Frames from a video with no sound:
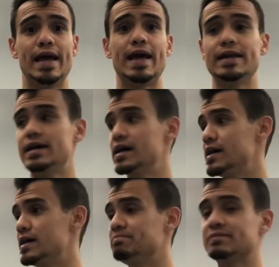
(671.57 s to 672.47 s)
And
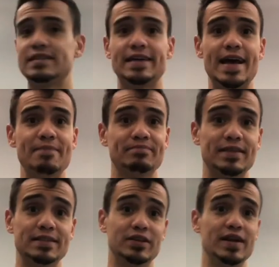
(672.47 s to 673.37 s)
uh, yeah,
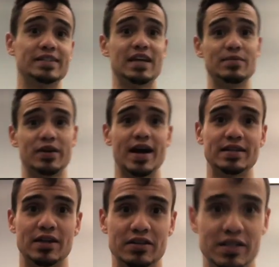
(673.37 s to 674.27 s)
until next time, you
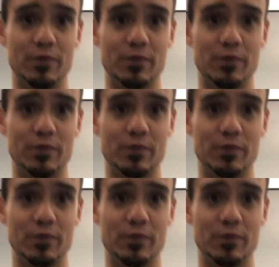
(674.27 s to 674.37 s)
guys, I'll see you